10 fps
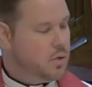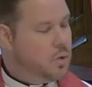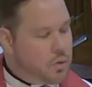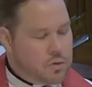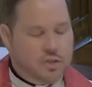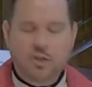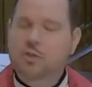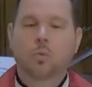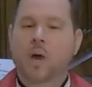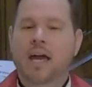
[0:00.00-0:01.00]
So who do
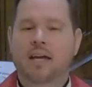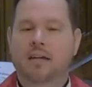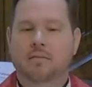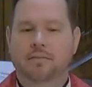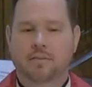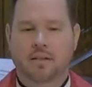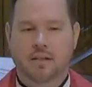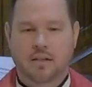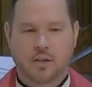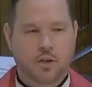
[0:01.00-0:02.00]
you wave
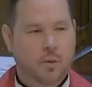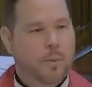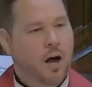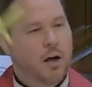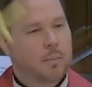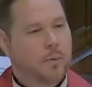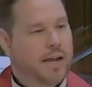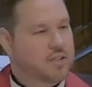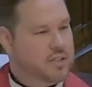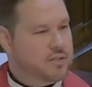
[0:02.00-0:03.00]
your palm
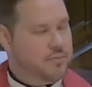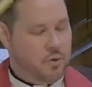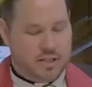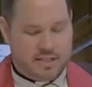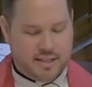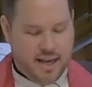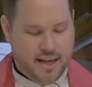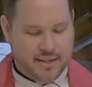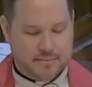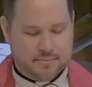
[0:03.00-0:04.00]
branches for
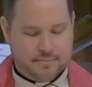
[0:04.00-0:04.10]
today?